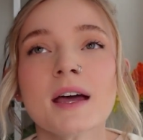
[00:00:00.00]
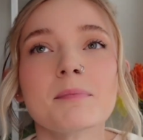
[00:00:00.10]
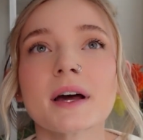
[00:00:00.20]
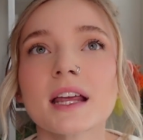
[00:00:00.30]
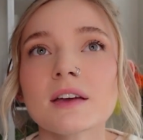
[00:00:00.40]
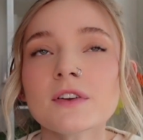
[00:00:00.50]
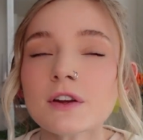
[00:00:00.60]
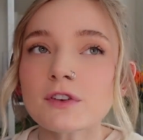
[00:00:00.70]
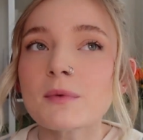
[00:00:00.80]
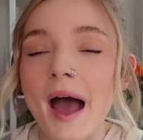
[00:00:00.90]
But even
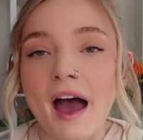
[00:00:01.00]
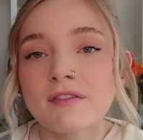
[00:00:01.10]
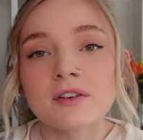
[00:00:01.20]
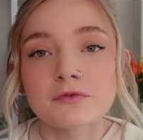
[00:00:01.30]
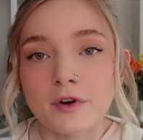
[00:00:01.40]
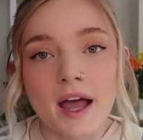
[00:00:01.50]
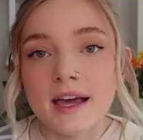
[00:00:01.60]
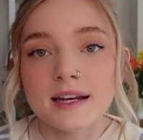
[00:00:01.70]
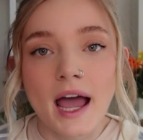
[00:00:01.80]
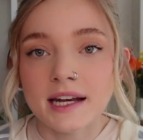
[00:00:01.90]
if you haven't
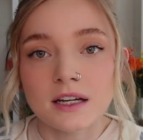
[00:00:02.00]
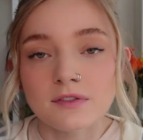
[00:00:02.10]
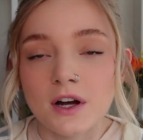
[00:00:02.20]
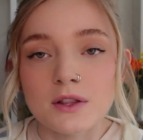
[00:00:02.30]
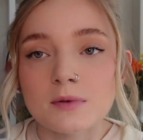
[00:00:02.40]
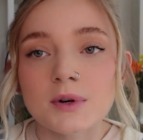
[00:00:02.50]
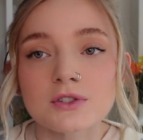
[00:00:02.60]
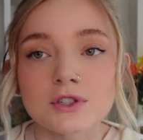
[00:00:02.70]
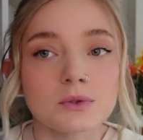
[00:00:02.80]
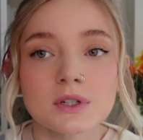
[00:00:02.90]
read any of her other
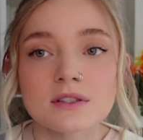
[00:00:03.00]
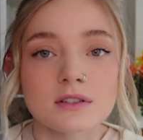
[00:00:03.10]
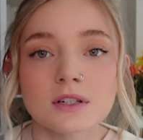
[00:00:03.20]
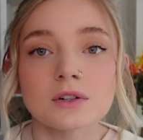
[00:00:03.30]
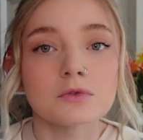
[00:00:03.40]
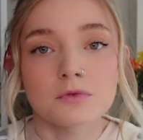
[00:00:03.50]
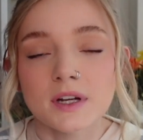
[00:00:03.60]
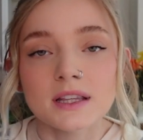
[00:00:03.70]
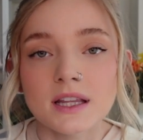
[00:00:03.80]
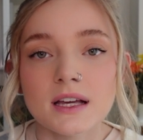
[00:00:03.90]
books, you could still
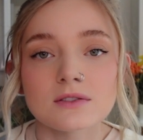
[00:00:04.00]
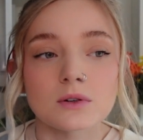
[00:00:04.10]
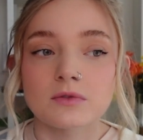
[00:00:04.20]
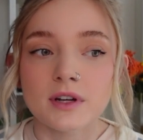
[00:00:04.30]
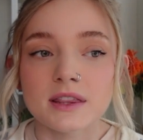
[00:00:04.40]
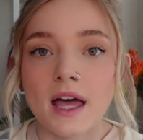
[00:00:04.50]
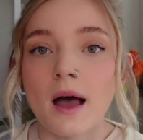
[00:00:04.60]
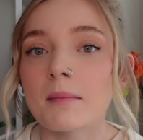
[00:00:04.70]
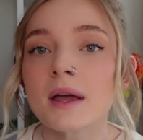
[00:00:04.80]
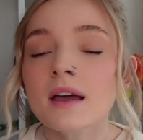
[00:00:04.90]
read this or read
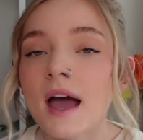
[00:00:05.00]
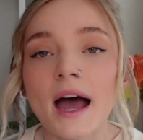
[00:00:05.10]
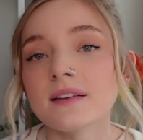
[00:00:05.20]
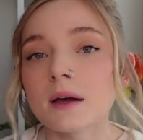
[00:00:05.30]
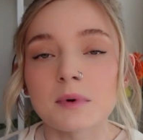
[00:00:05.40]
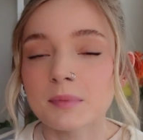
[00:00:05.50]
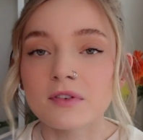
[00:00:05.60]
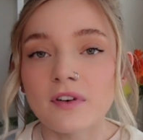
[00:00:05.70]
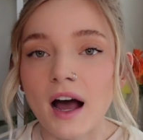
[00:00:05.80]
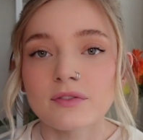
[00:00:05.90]
them and it would be
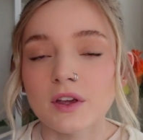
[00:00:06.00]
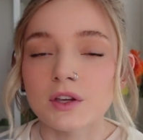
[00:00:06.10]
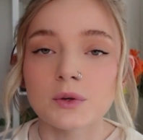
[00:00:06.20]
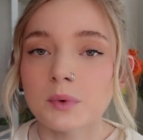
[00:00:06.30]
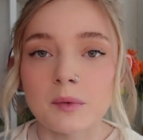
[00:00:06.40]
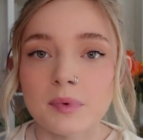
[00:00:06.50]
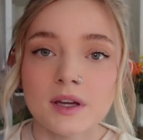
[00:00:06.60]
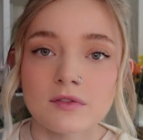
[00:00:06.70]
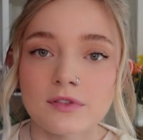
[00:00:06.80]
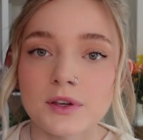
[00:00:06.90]
fine. Like you wouldn't be
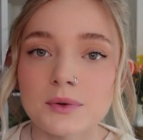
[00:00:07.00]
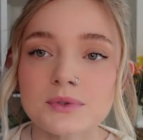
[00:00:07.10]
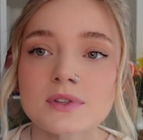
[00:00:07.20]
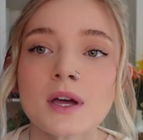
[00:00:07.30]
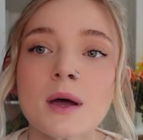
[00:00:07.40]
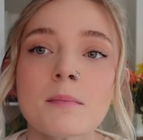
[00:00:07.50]
confused.